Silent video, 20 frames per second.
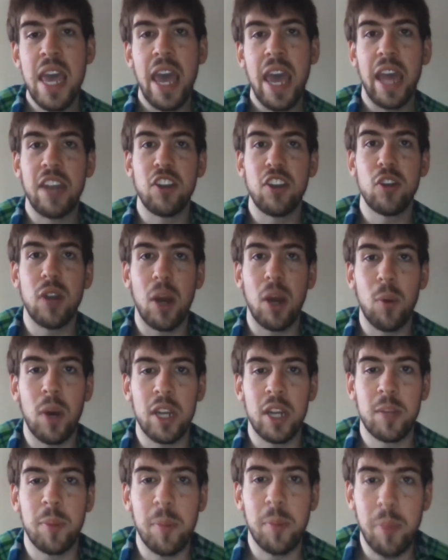and do not
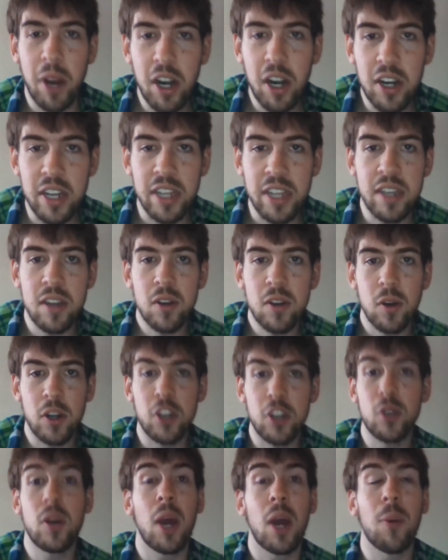want to be parted, or
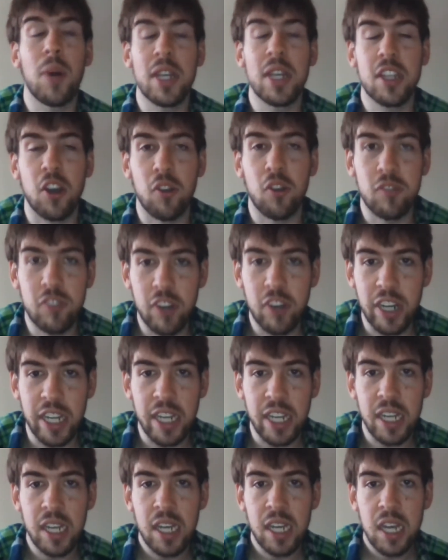do not want to go
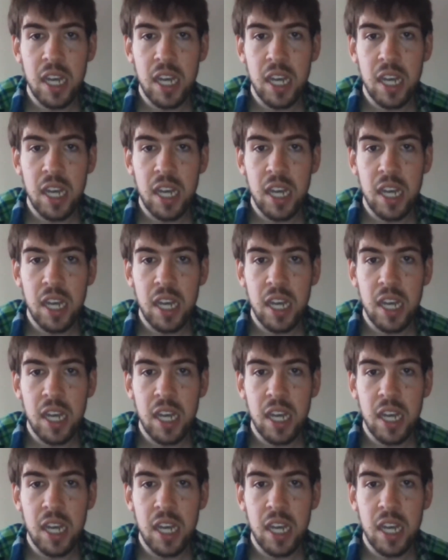free,